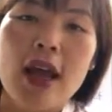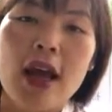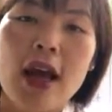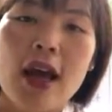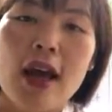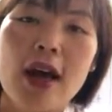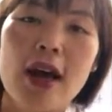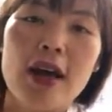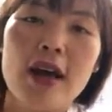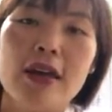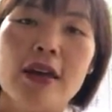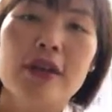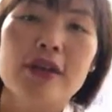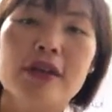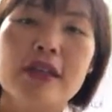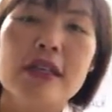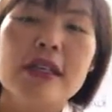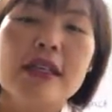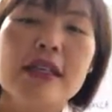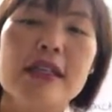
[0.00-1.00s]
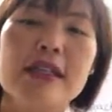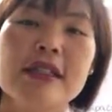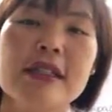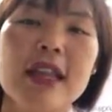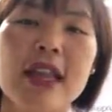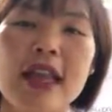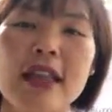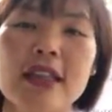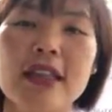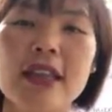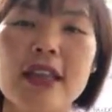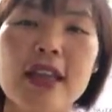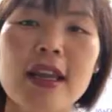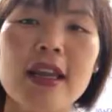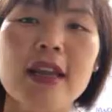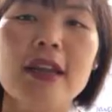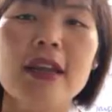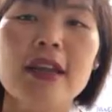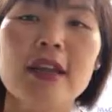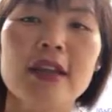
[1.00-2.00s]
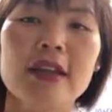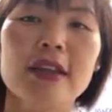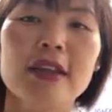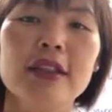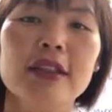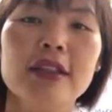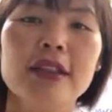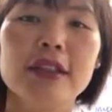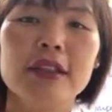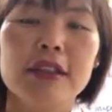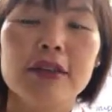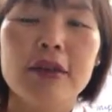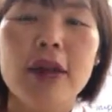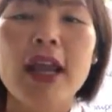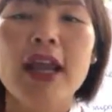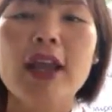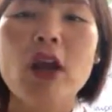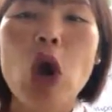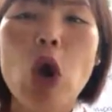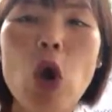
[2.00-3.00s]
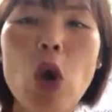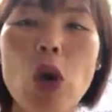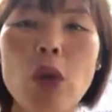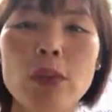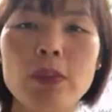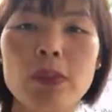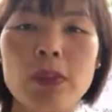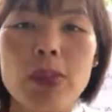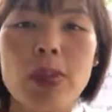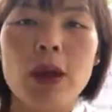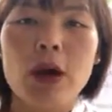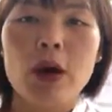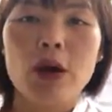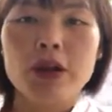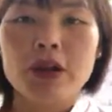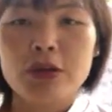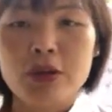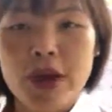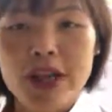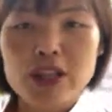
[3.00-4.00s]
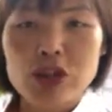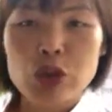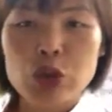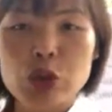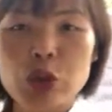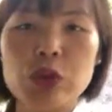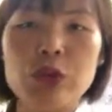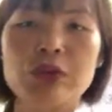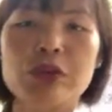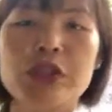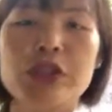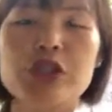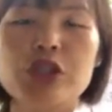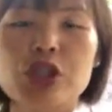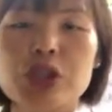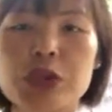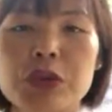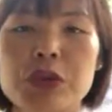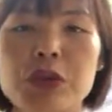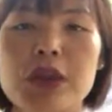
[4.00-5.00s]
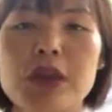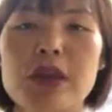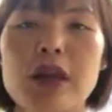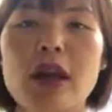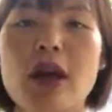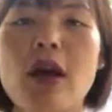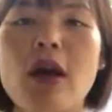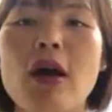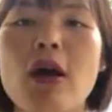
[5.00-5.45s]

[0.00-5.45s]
uh, selecting the right home or the right school for the children,